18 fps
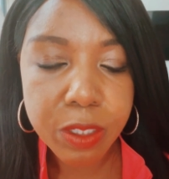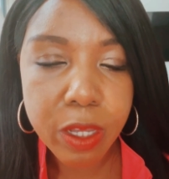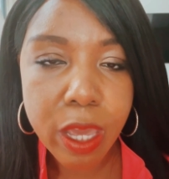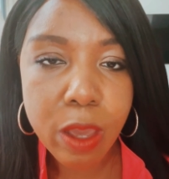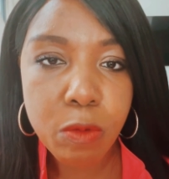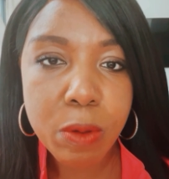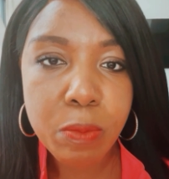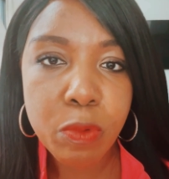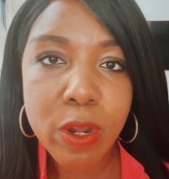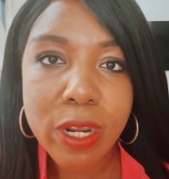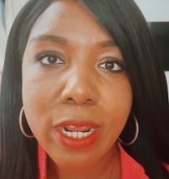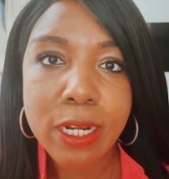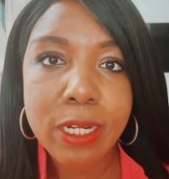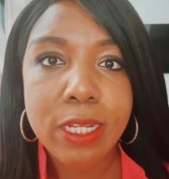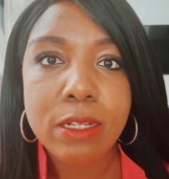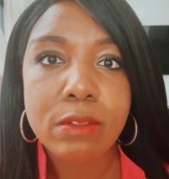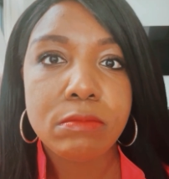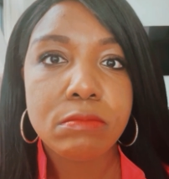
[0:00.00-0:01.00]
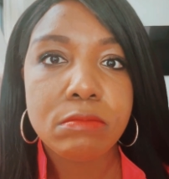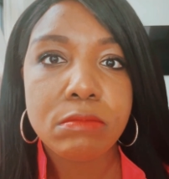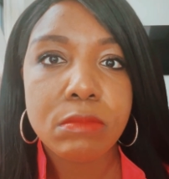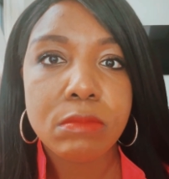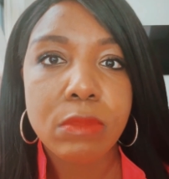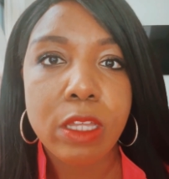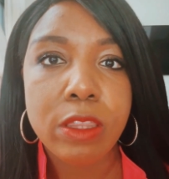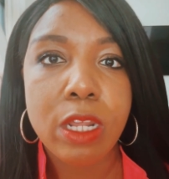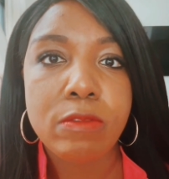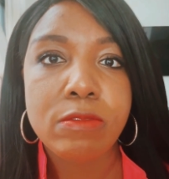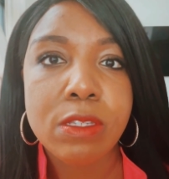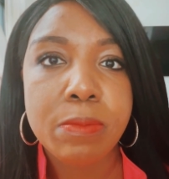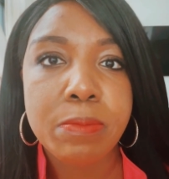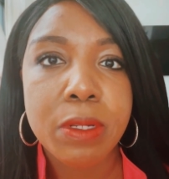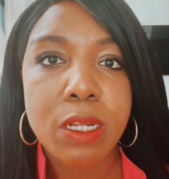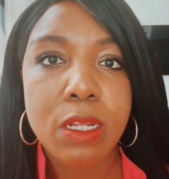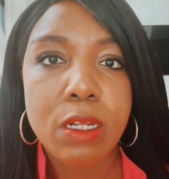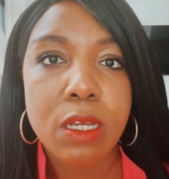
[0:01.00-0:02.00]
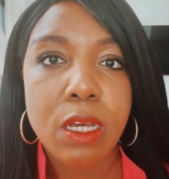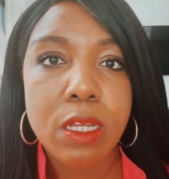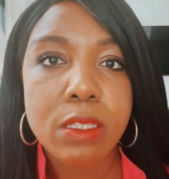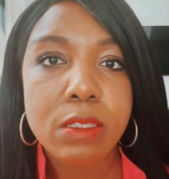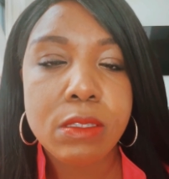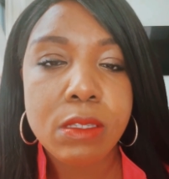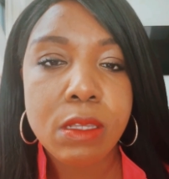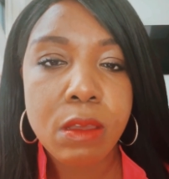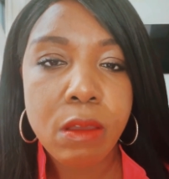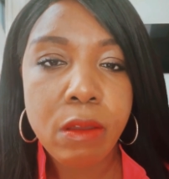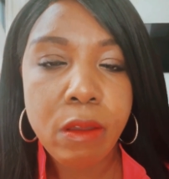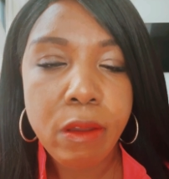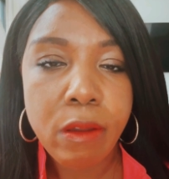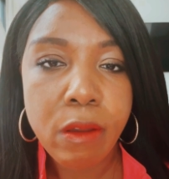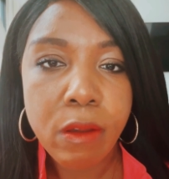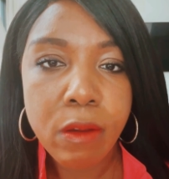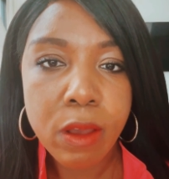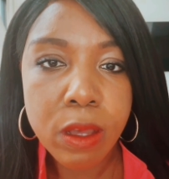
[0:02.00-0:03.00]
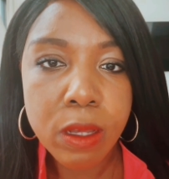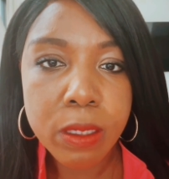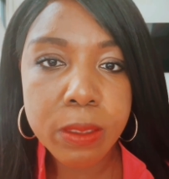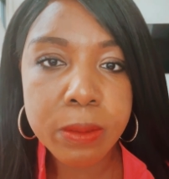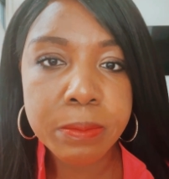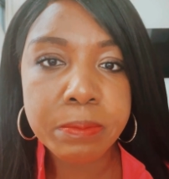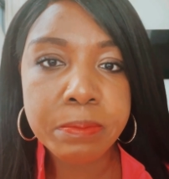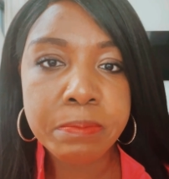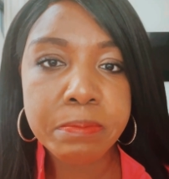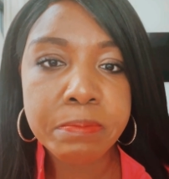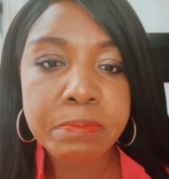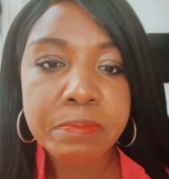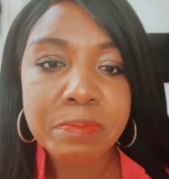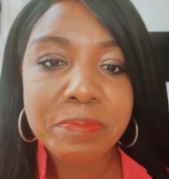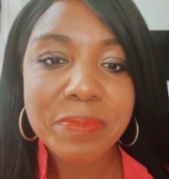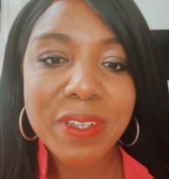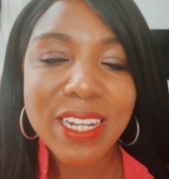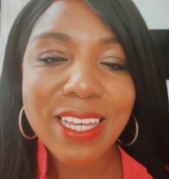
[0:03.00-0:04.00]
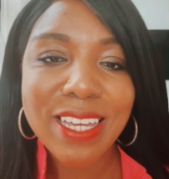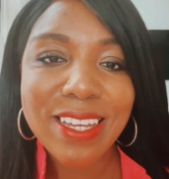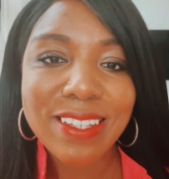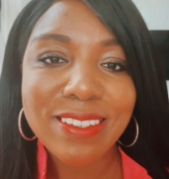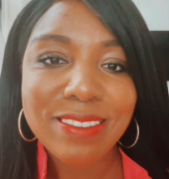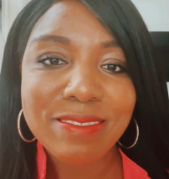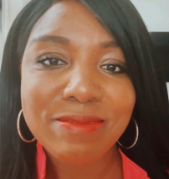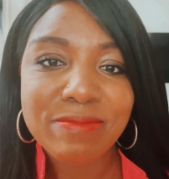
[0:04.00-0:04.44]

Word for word: At one point I didn't. I thought it was completely nuts. But again,